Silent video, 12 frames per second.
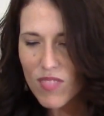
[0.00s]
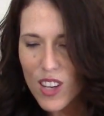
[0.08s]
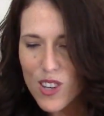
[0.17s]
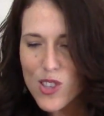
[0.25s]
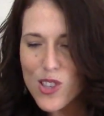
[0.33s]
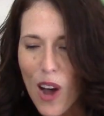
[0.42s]

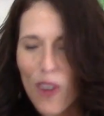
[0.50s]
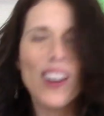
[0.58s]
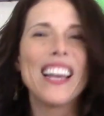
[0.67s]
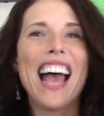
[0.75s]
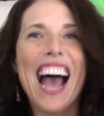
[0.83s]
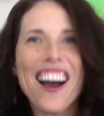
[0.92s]
So,
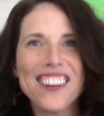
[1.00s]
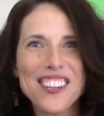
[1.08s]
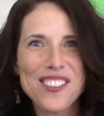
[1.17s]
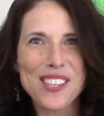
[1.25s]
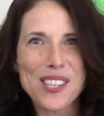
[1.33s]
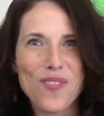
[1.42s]
how to
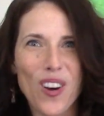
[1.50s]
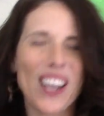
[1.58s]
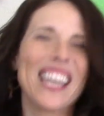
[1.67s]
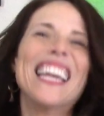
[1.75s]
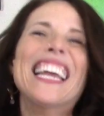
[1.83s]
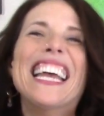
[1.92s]
use this book.
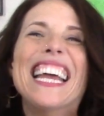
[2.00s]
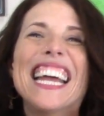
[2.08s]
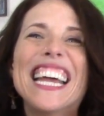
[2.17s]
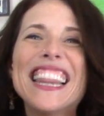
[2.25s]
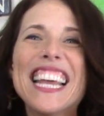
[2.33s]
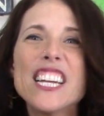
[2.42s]

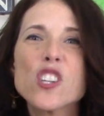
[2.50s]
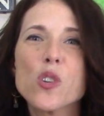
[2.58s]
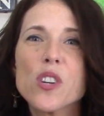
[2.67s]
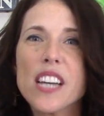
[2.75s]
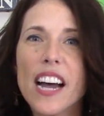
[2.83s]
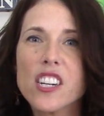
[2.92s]
In the
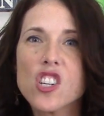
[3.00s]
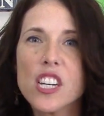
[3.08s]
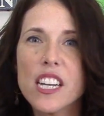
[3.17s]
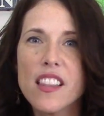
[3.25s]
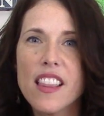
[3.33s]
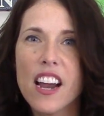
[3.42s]

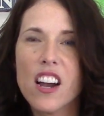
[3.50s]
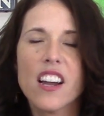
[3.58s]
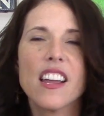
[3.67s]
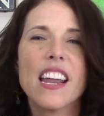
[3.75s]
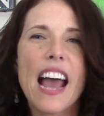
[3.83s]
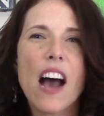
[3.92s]
introduction there,
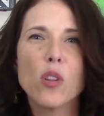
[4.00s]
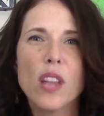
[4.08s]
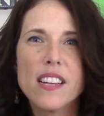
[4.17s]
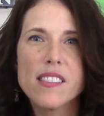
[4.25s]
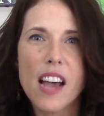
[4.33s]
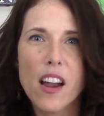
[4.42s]
it
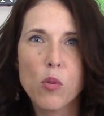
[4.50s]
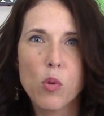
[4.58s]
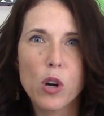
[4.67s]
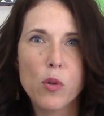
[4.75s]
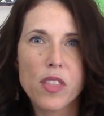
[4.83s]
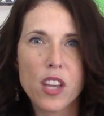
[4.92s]
outlines how to
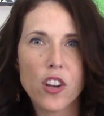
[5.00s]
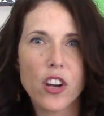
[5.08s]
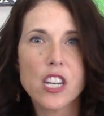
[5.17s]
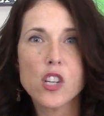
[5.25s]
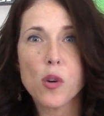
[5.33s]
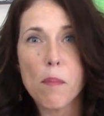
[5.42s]
work with it. You're
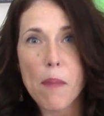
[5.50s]
going to do a